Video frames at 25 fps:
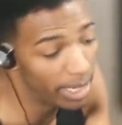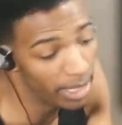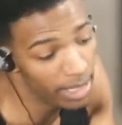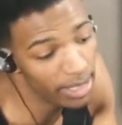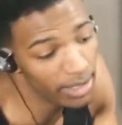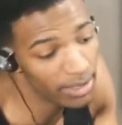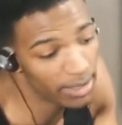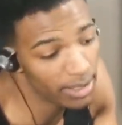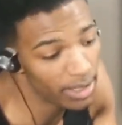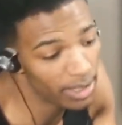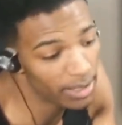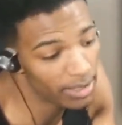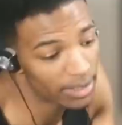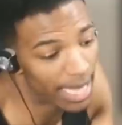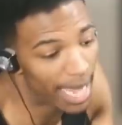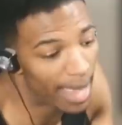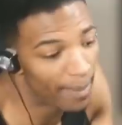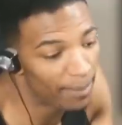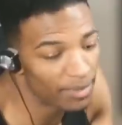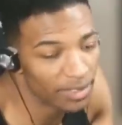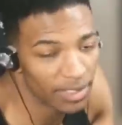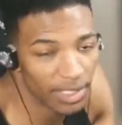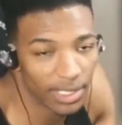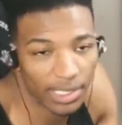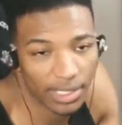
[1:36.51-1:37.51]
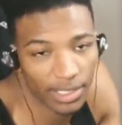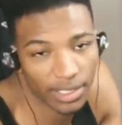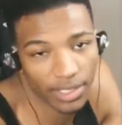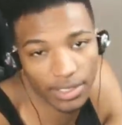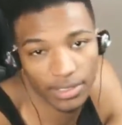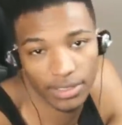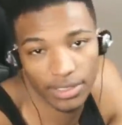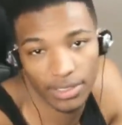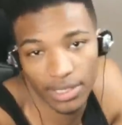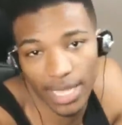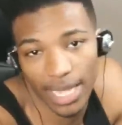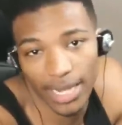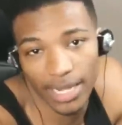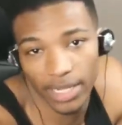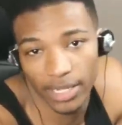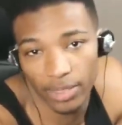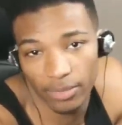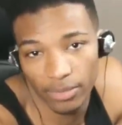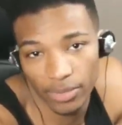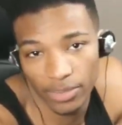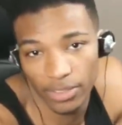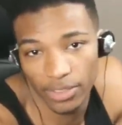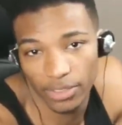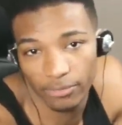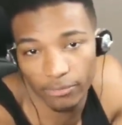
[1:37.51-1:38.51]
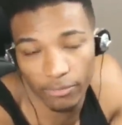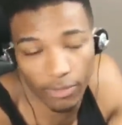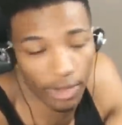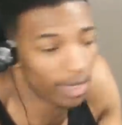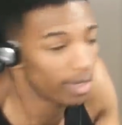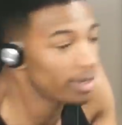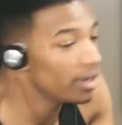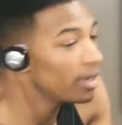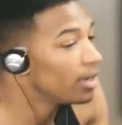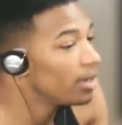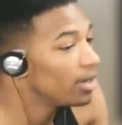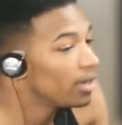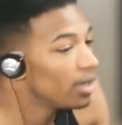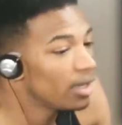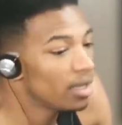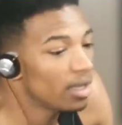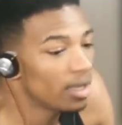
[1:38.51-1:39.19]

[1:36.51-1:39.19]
And he's in a sad position because that nigga was his friend.